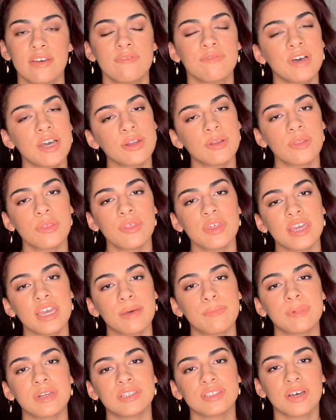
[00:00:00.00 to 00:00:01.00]
final thing I'm
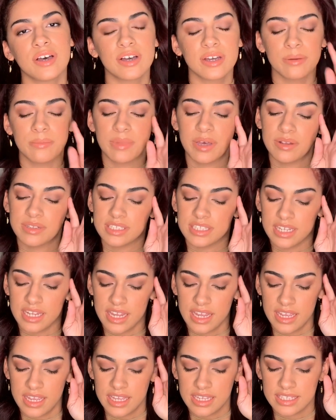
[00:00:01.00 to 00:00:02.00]
going to talk about
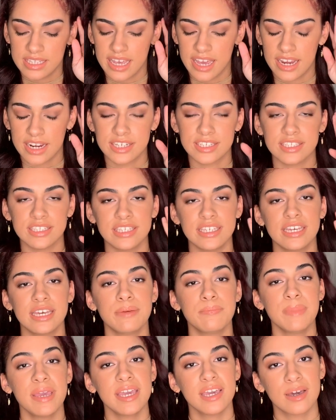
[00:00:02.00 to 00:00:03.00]
today is actually a
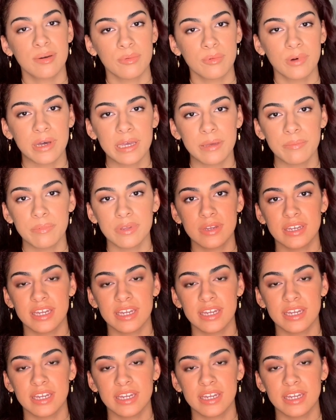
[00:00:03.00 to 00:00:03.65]
makeup wipe.